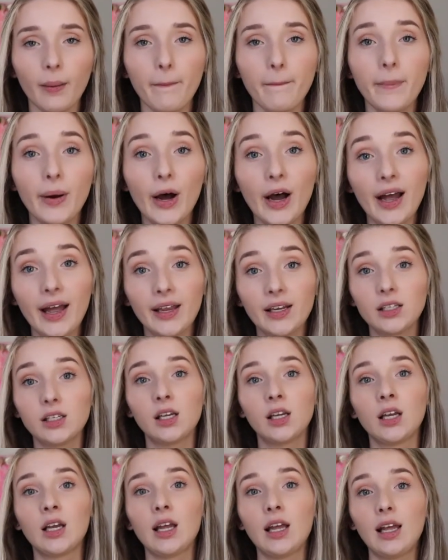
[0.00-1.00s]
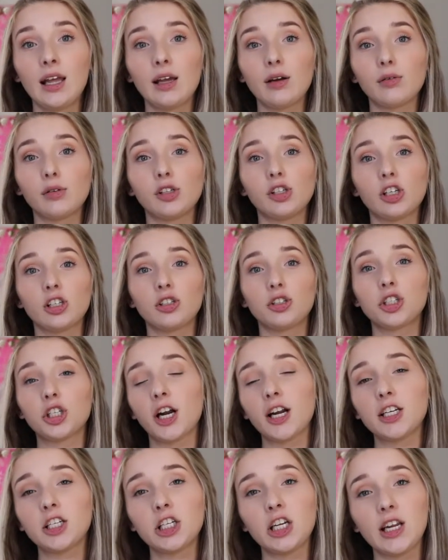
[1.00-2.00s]
but it was just
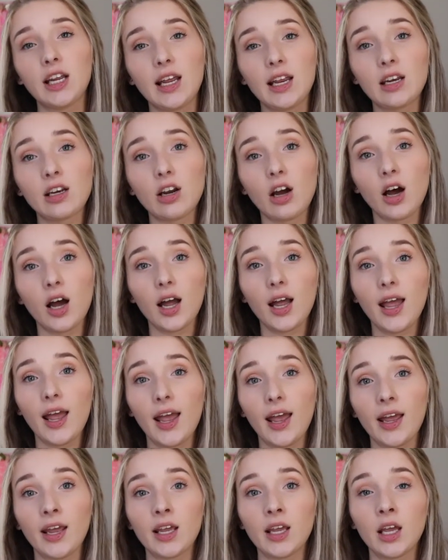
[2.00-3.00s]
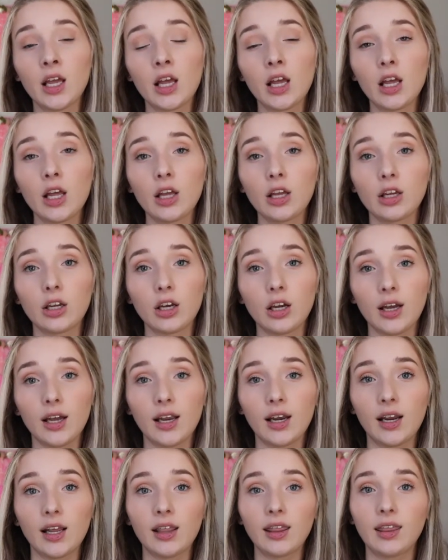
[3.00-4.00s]
stretchy and not a
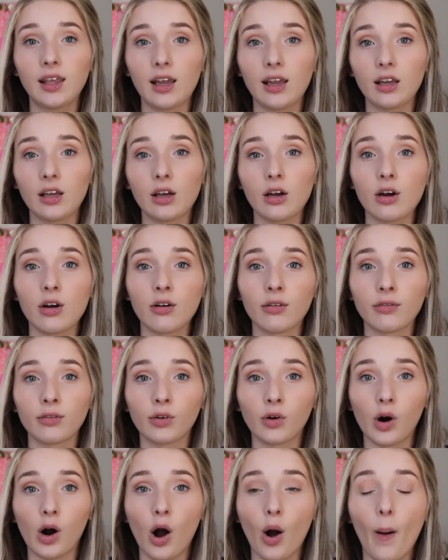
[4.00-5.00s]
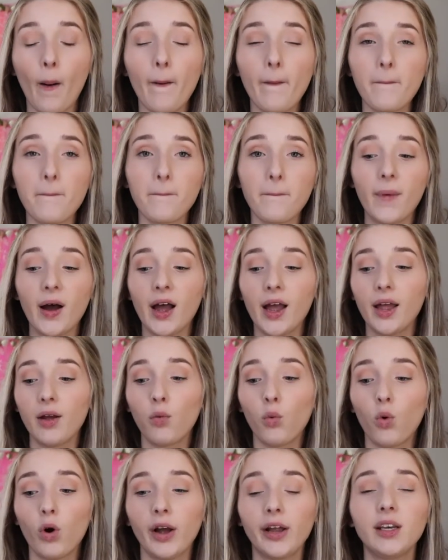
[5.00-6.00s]
good thing overall.
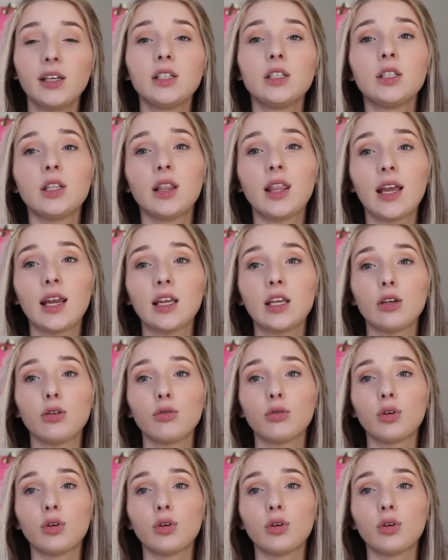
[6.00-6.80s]
But one thing you